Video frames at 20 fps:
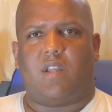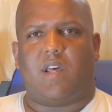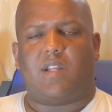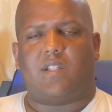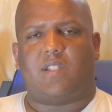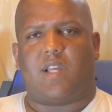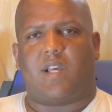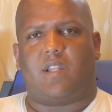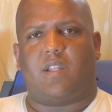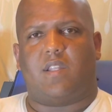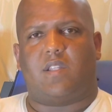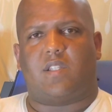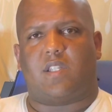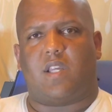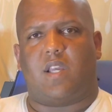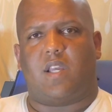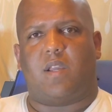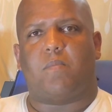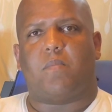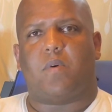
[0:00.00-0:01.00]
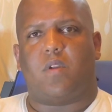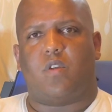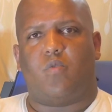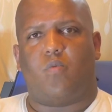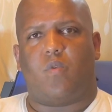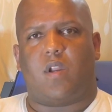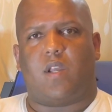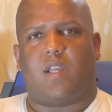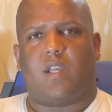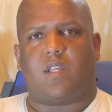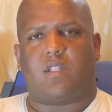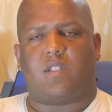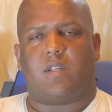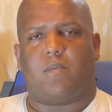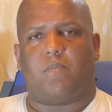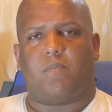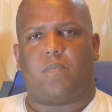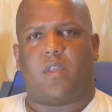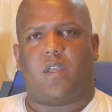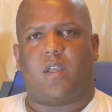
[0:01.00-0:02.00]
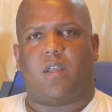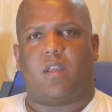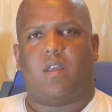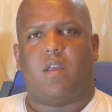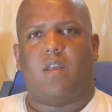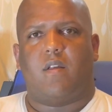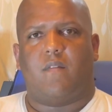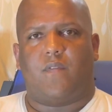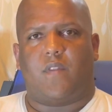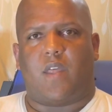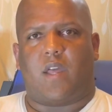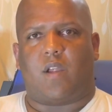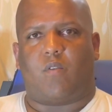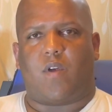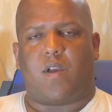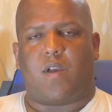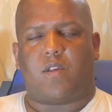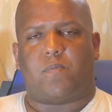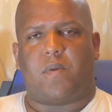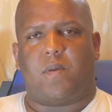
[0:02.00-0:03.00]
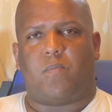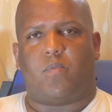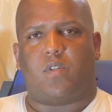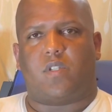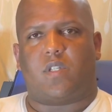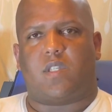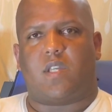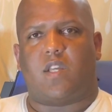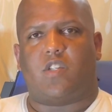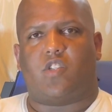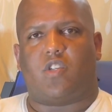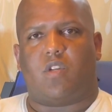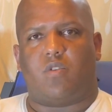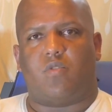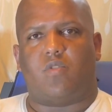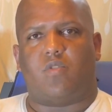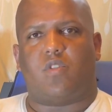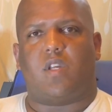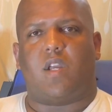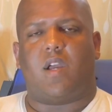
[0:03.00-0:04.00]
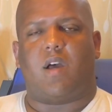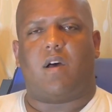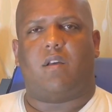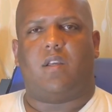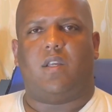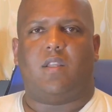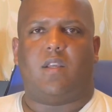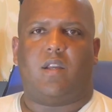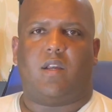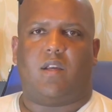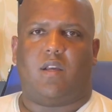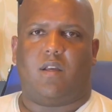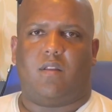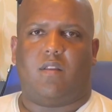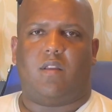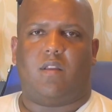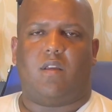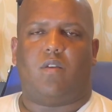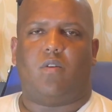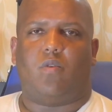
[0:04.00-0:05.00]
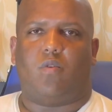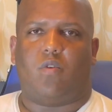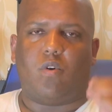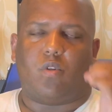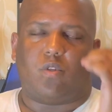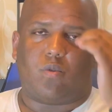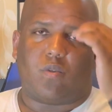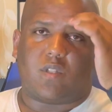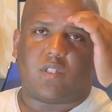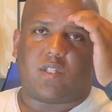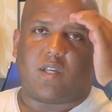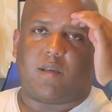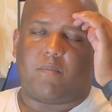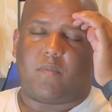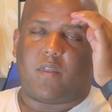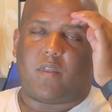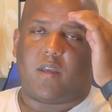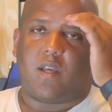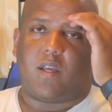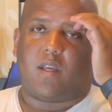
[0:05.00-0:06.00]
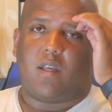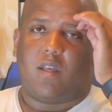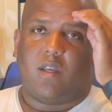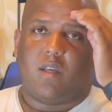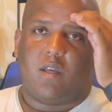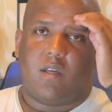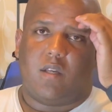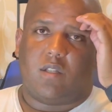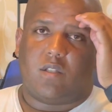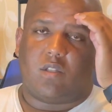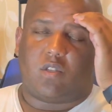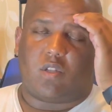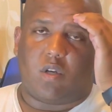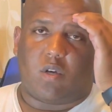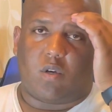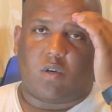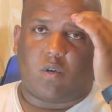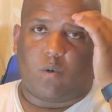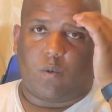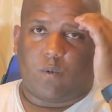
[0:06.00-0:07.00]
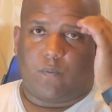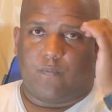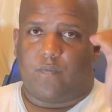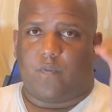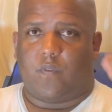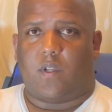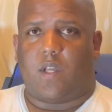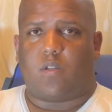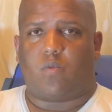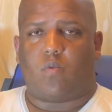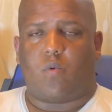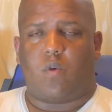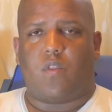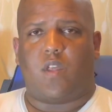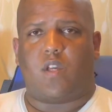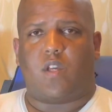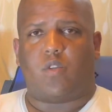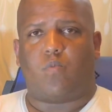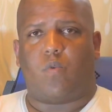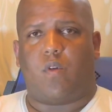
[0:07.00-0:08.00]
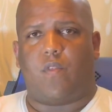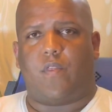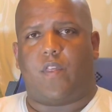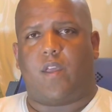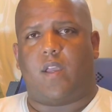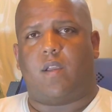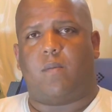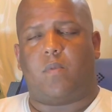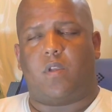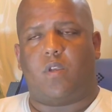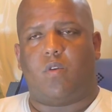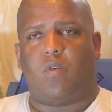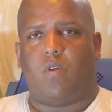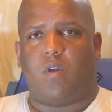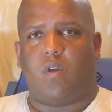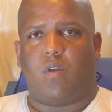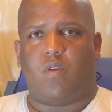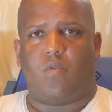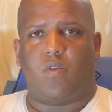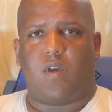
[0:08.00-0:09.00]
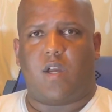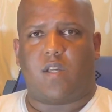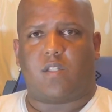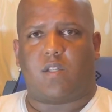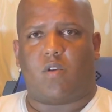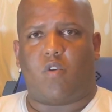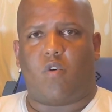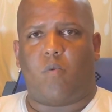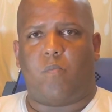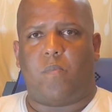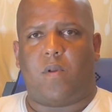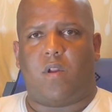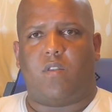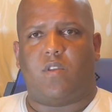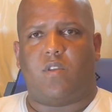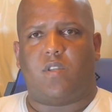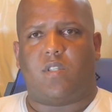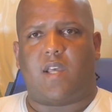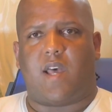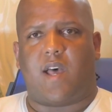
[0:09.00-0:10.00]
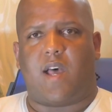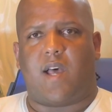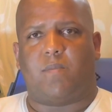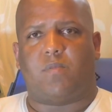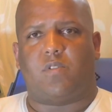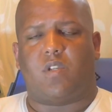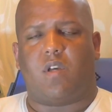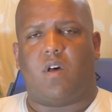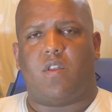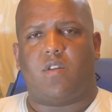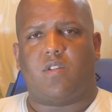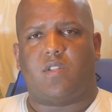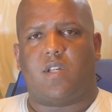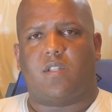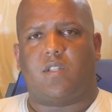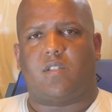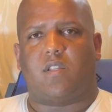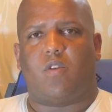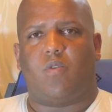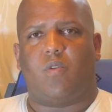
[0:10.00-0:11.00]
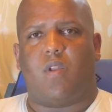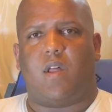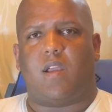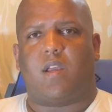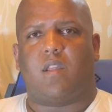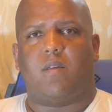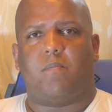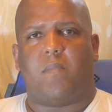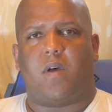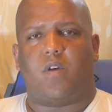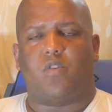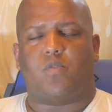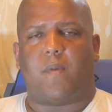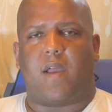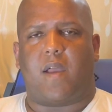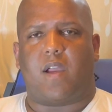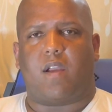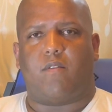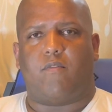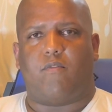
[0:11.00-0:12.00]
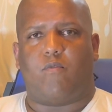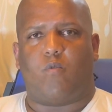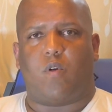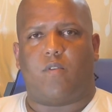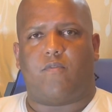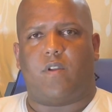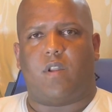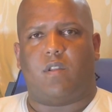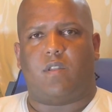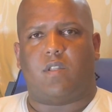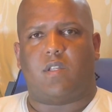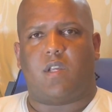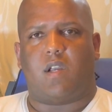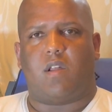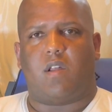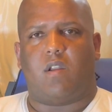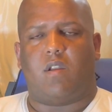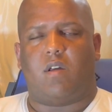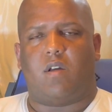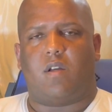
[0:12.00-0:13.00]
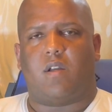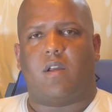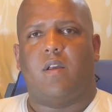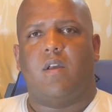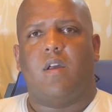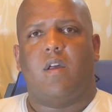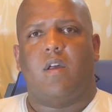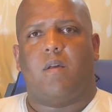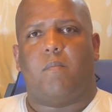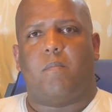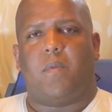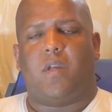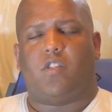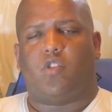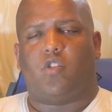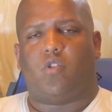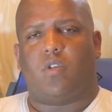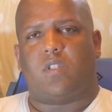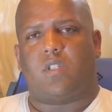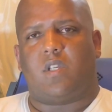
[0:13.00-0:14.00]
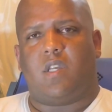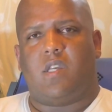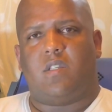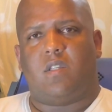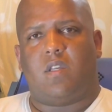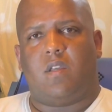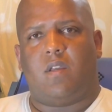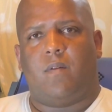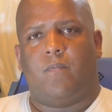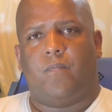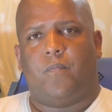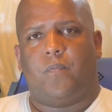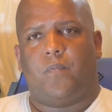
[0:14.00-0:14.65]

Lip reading: exactly the same, but you want to get something that grabs people's attention, and you see how he did it, then you go and do the same thing. So that's one thing. But you guys can open other tabs to other sites that you like, and then bounce back and forth and take a look. Make sure it's easy